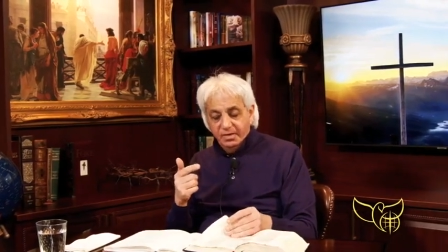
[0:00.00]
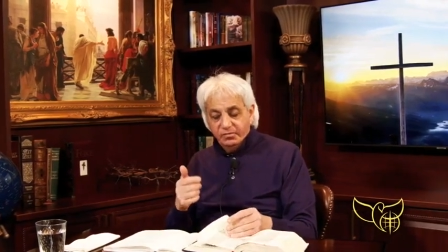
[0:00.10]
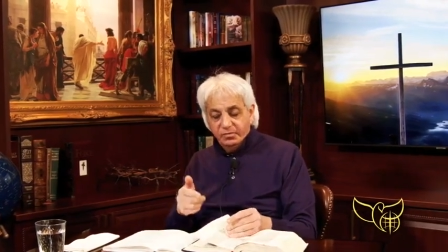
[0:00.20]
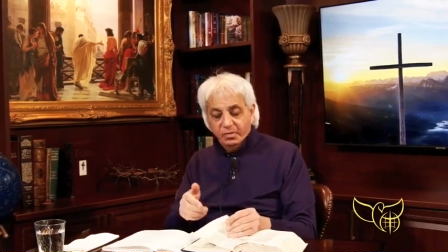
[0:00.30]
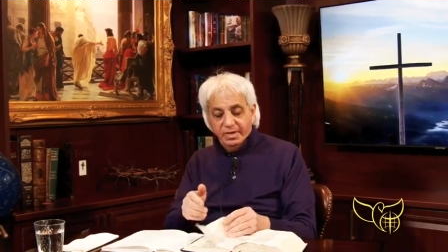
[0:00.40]

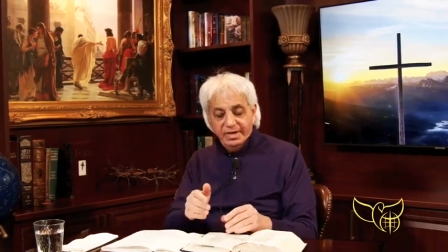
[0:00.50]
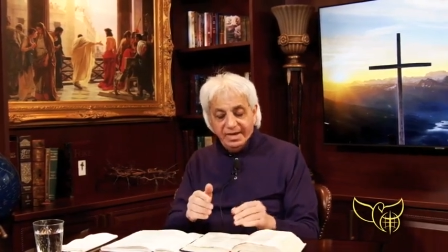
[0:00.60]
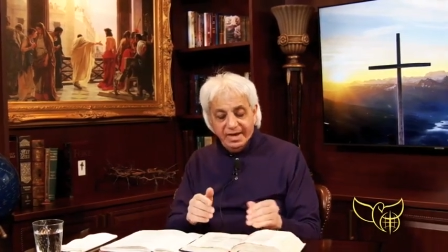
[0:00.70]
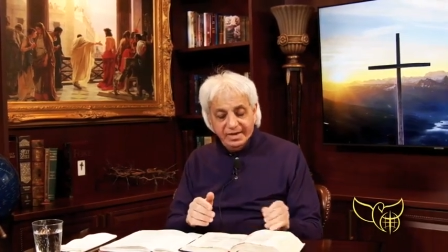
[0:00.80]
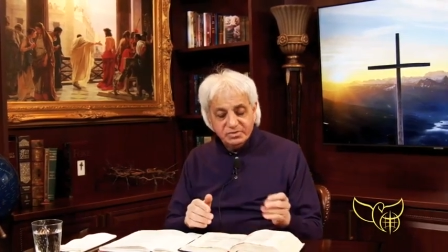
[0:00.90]
So in
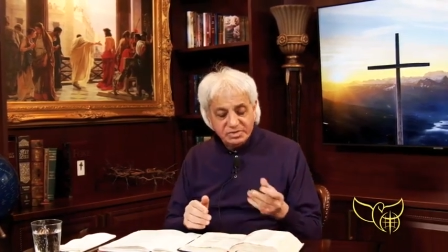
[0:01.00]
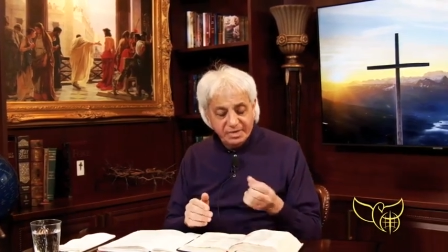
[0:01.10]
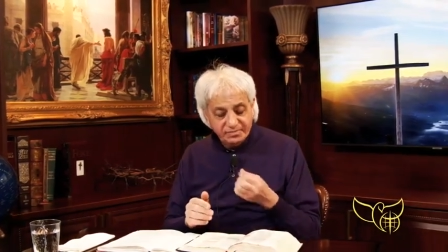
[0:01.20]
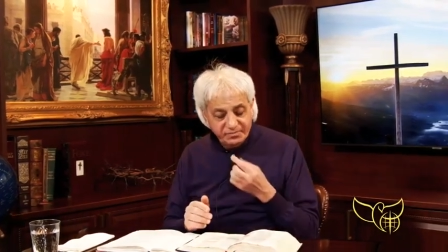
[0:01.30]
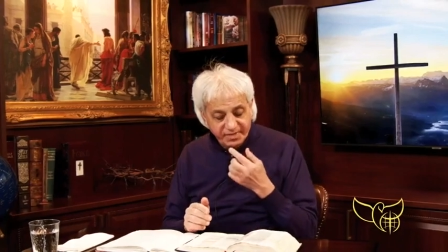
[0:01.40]
Acts
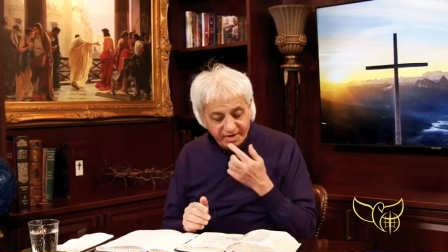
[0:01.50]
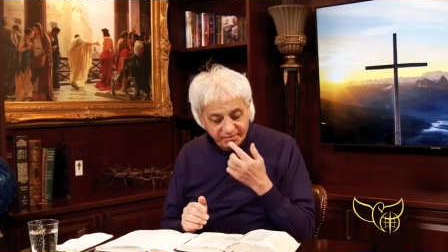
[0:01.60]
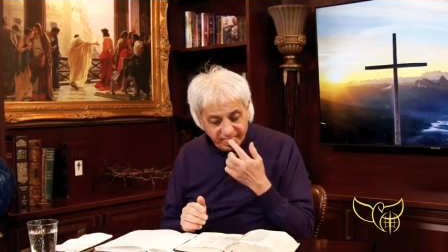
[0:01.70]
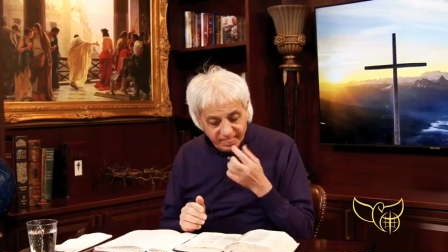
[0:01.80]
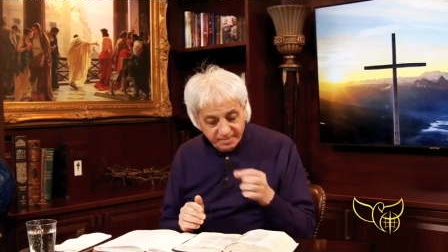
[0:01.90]
chapter
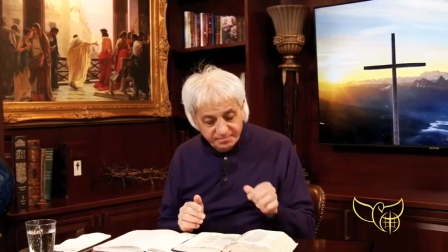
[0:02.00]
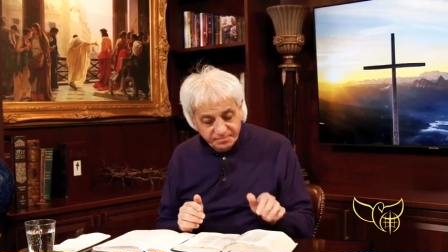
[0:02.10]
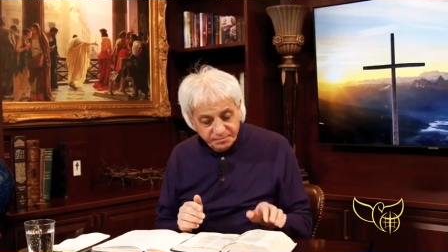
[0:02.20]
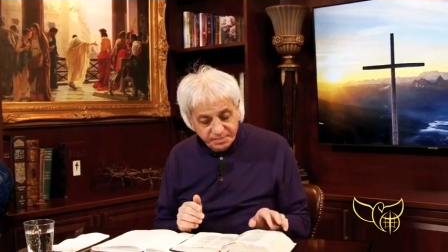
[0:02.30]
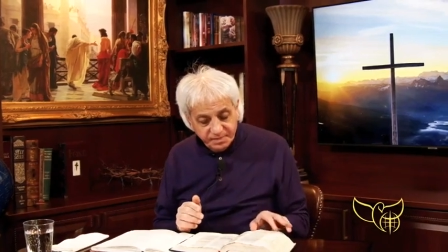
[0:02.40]
5,
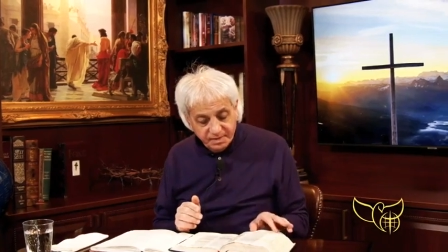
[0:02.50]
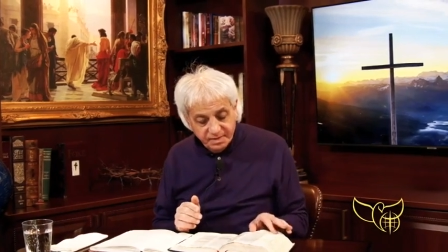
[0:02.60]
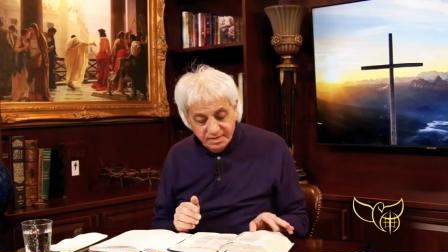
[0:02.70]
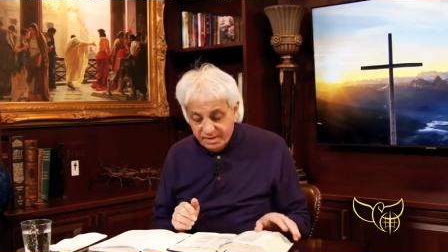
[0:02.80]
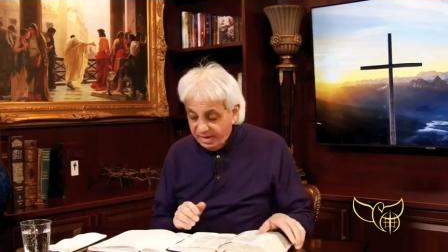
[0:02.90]

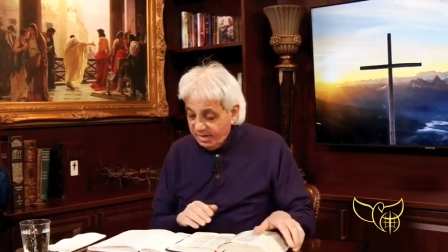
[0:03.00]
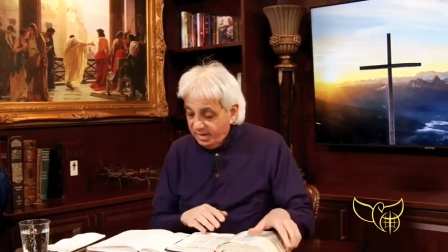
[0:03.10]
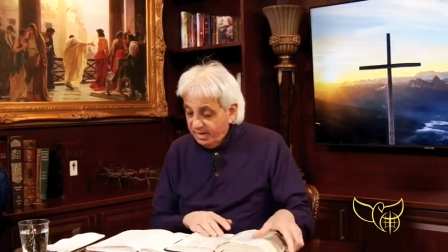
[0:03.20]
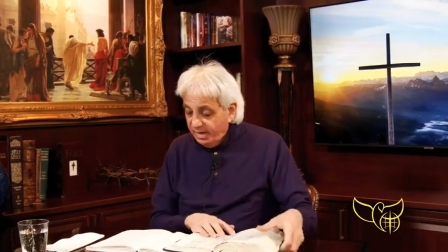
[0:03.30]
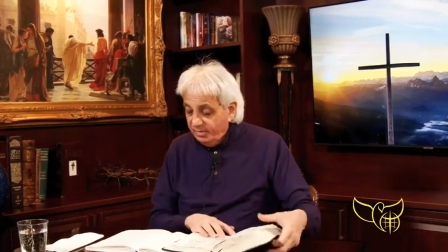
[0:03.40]

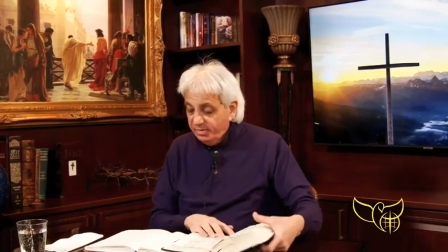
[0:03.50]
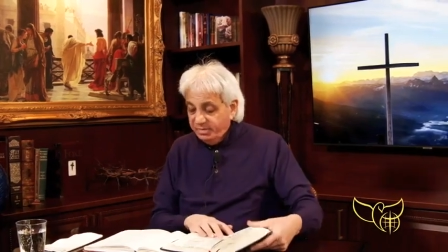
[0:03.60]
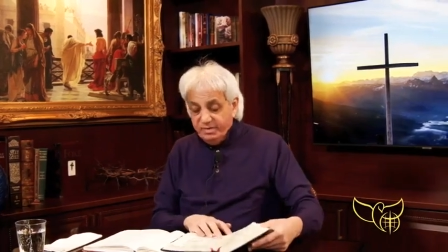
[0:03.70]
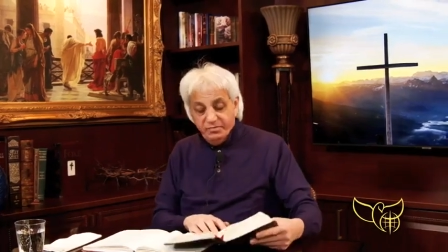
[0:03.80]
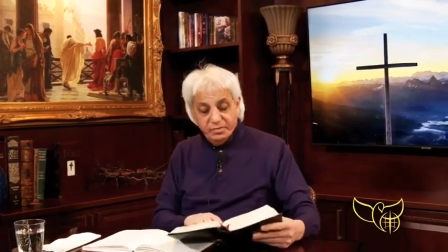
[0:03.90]
uh, I'm going to
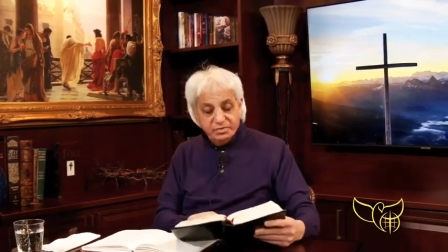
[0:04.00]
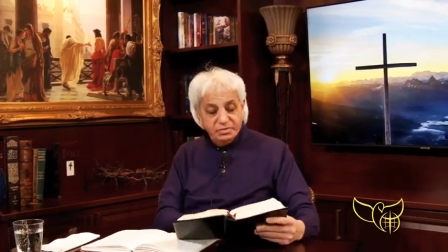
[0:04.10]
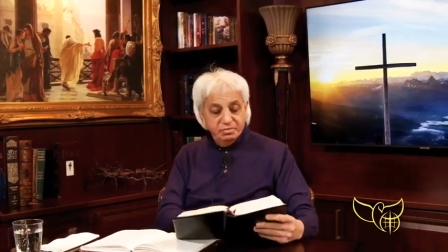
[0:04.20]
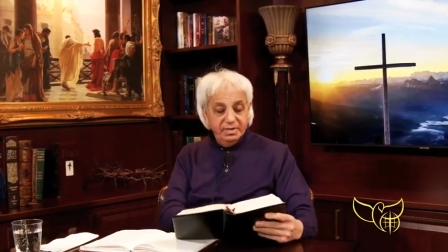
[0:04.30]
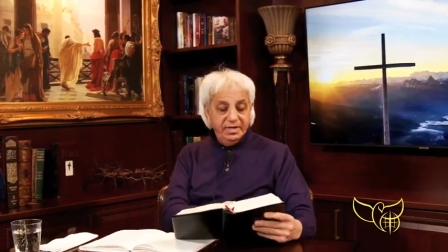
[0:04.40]
read
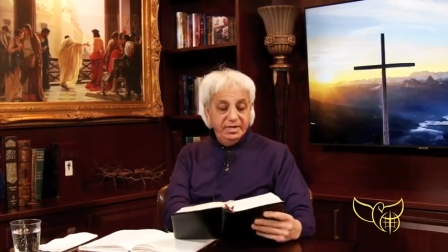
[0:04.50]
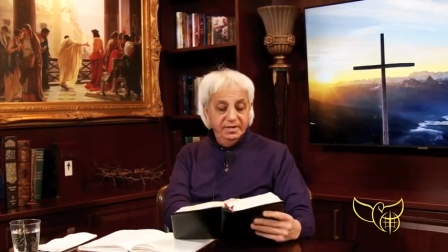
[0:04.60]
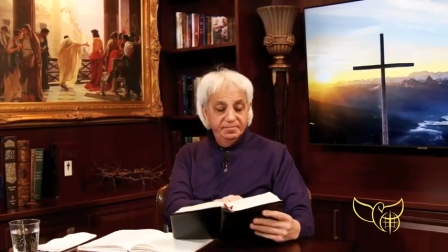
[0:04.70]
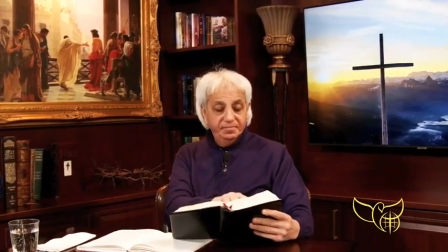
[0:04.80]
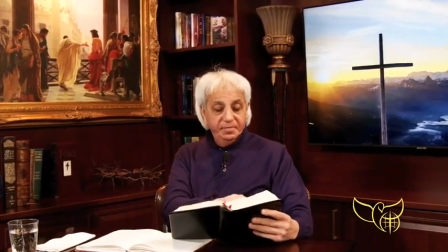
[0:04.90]
verse 3.